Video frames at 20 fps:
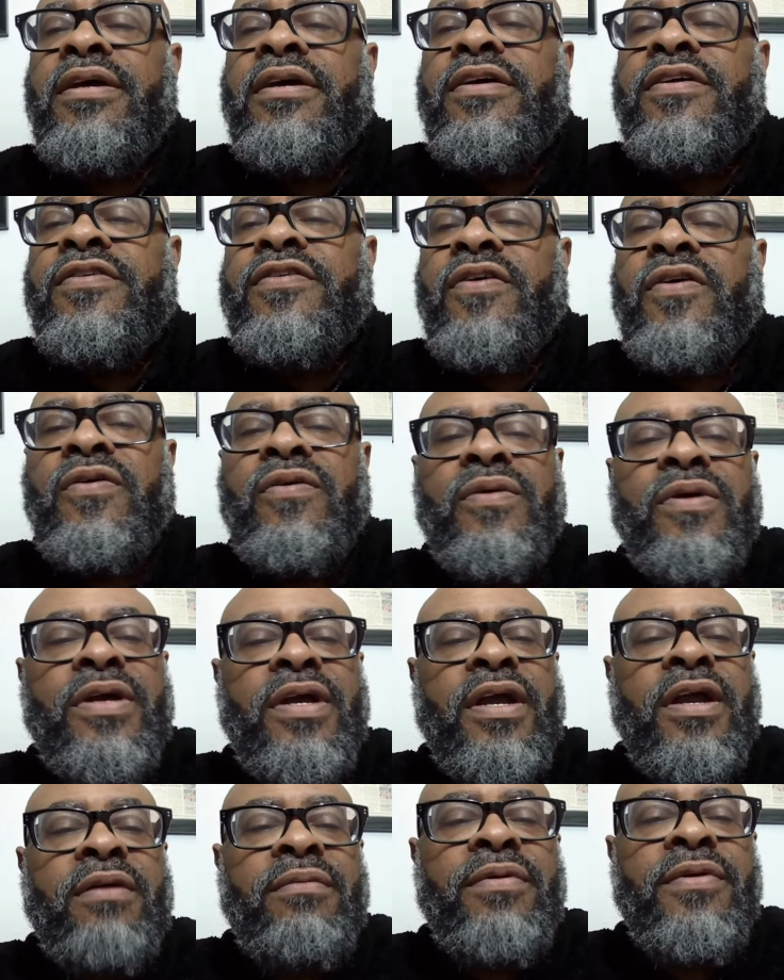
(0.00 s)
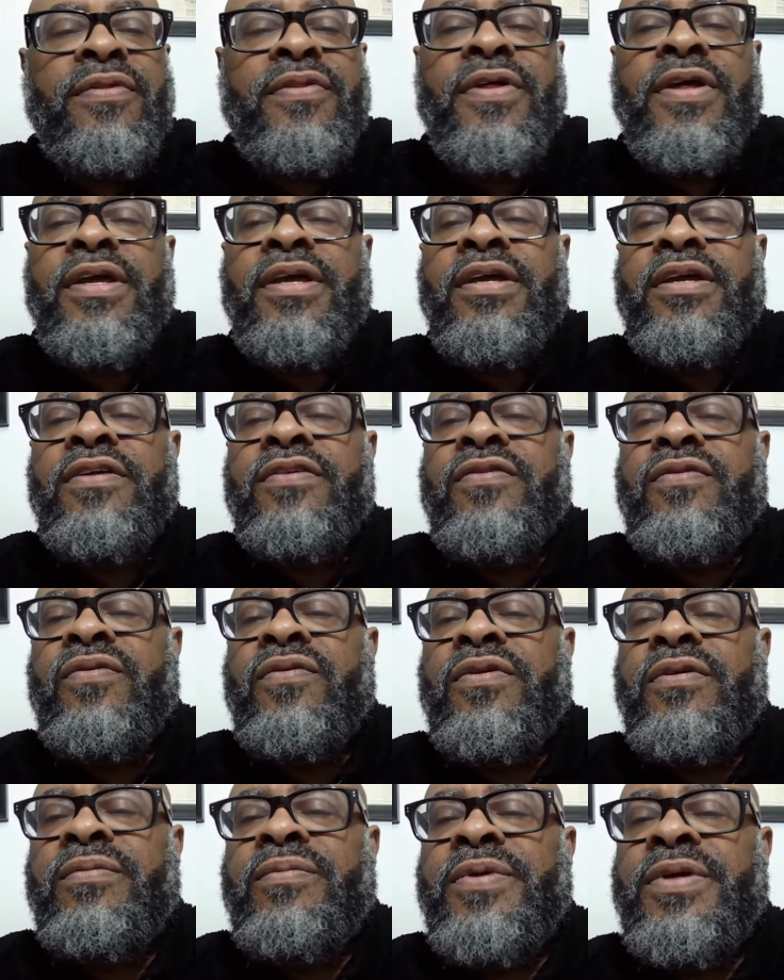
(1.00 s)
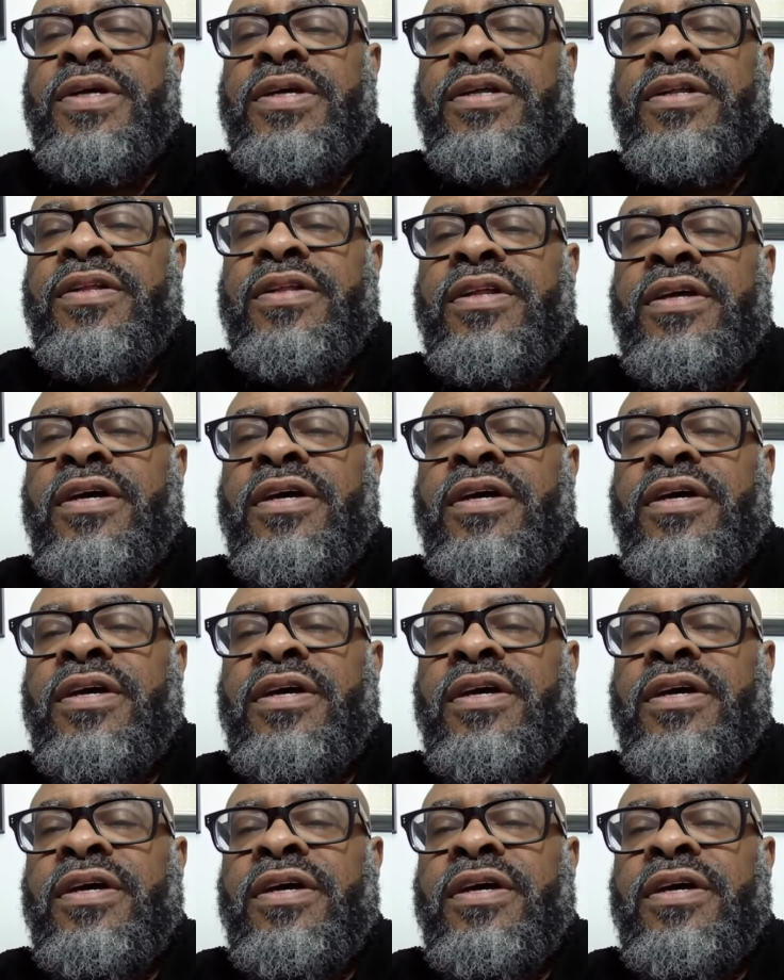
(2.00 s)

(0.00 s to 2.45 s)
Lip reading: So everything is going to be